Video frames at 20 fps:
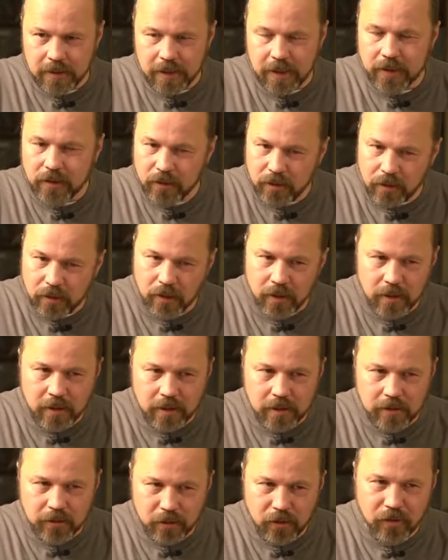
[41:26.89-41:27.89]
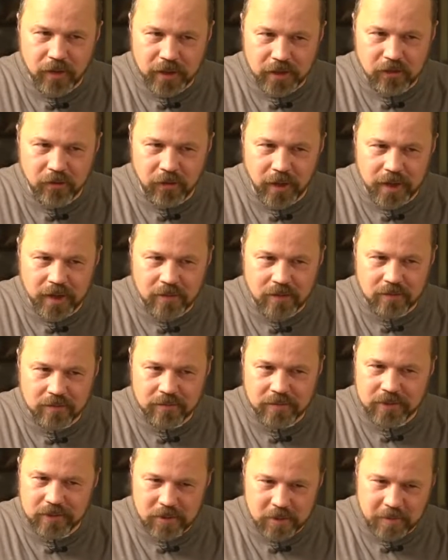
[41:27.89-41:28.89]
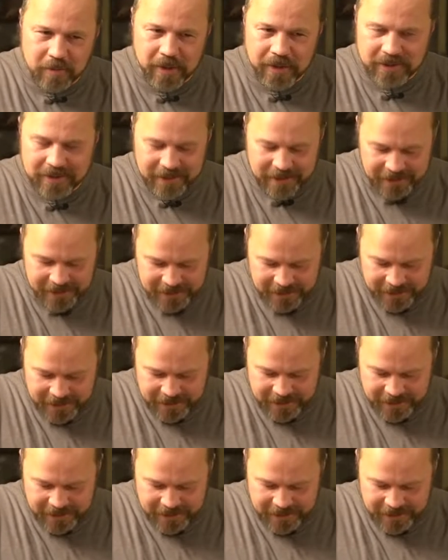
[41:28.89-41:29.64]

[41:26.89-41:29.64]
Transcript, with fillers: and you are you don't get the wage, which is a bad thing